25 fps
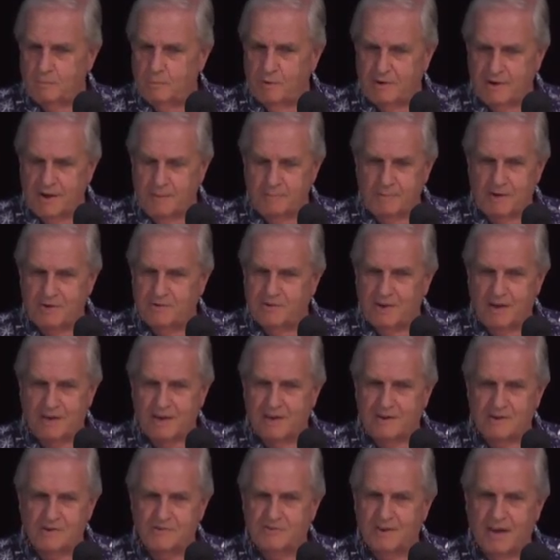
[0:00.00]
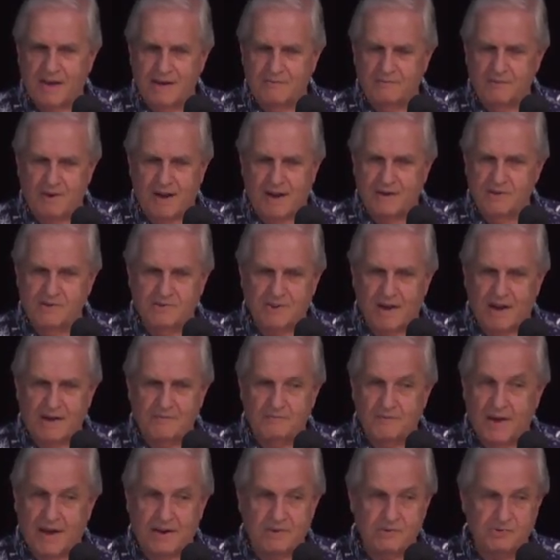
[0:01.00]
Well, let me tell you, the saved and
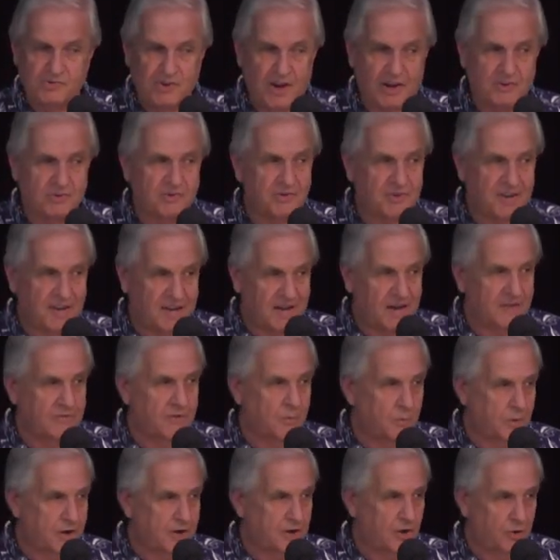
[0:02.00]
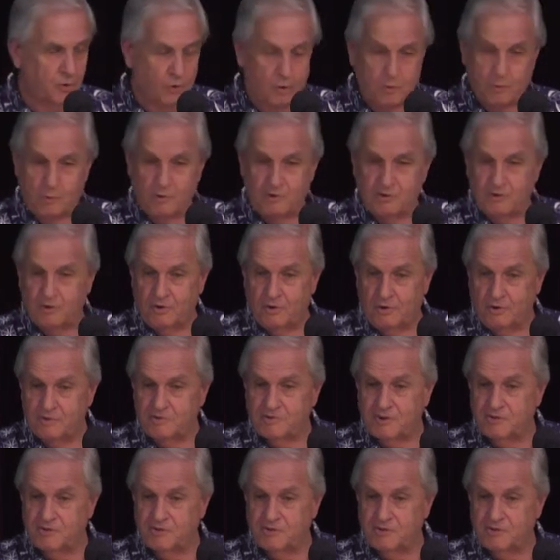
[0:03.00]
unsaved aren't judged together when the Lord returns.